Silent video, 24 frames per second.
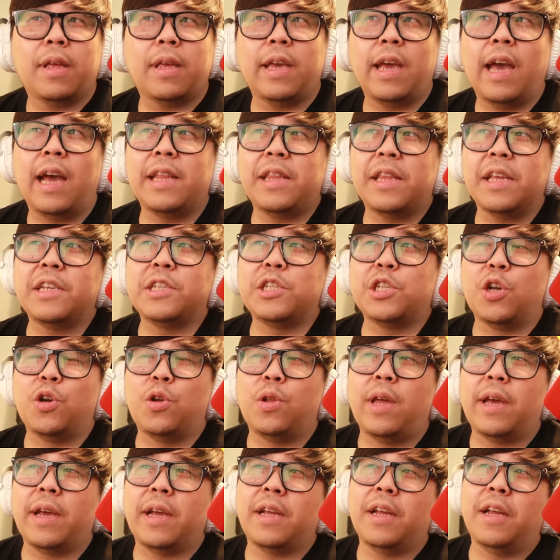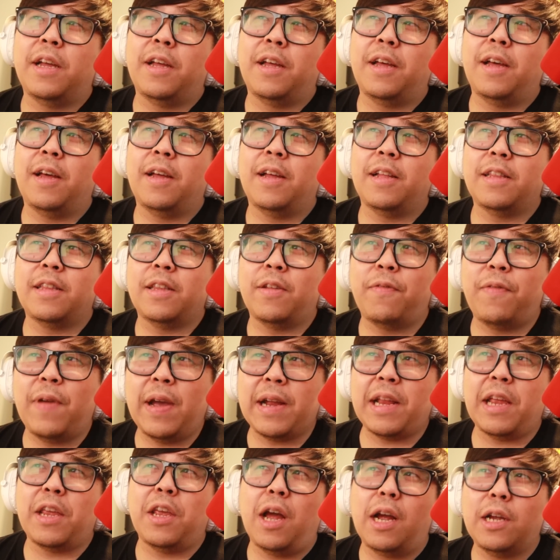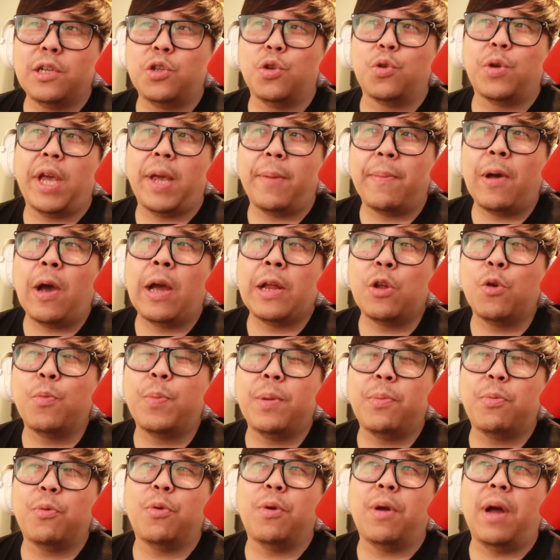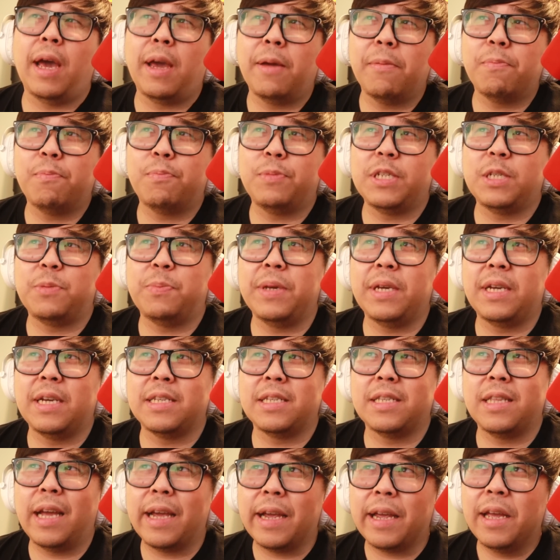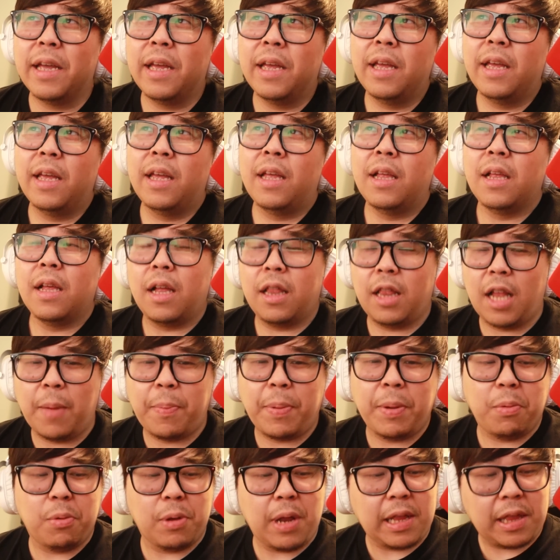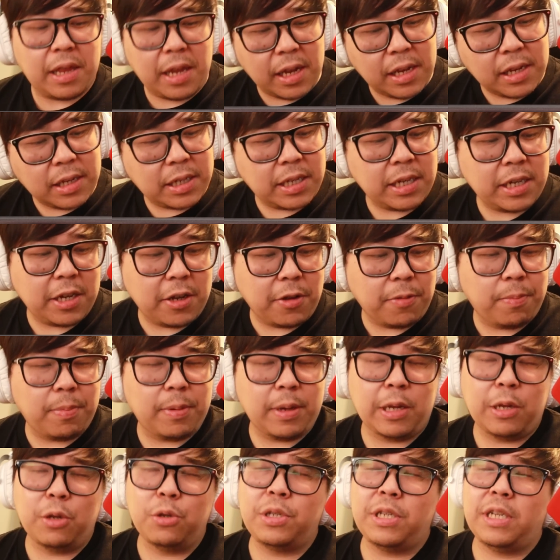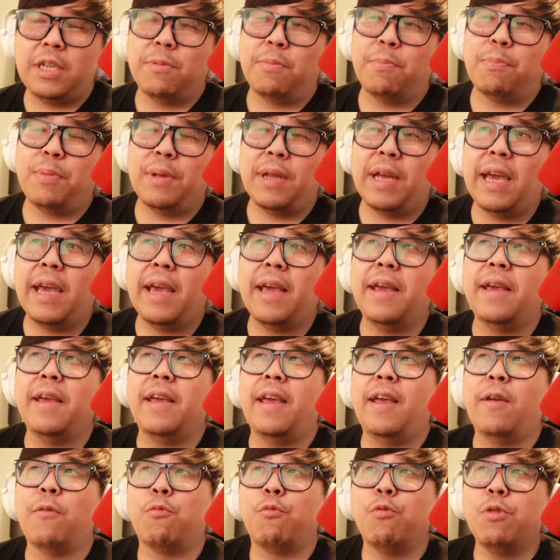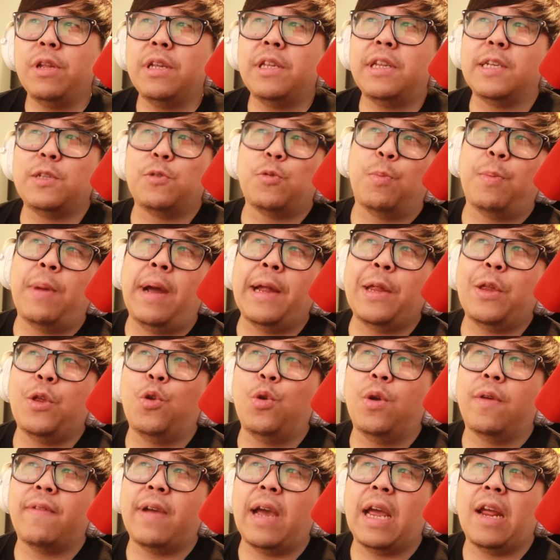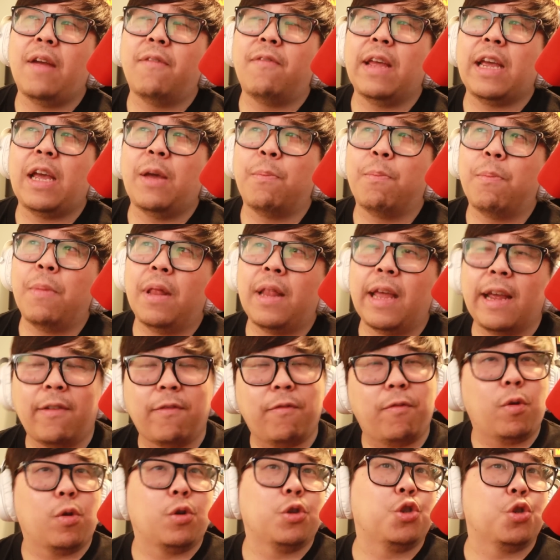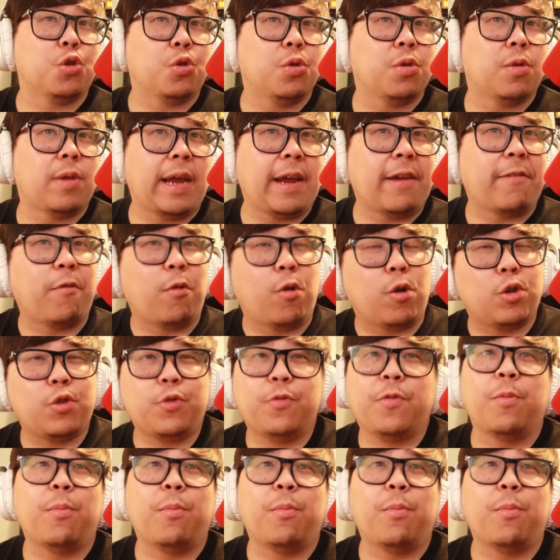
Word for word: Yeah, I think so. Like uh, the fact that Yasuo came out, I know people are hyped just because like a lot of people that did see him and you see him play, it really does remind you of kind of like a like a Virgil, like Virgil